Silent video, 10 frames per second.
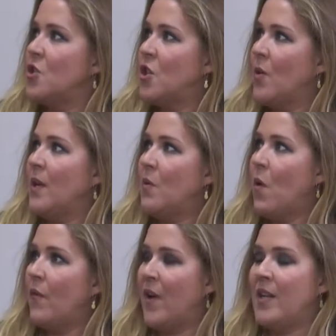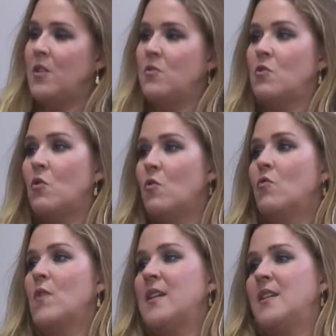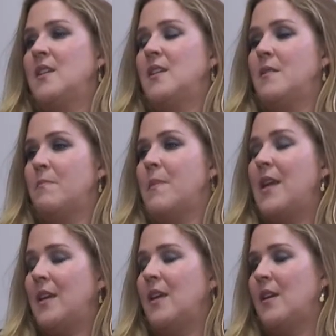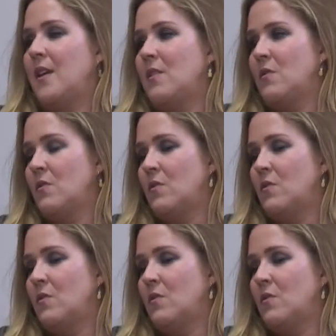showing what value you're already making in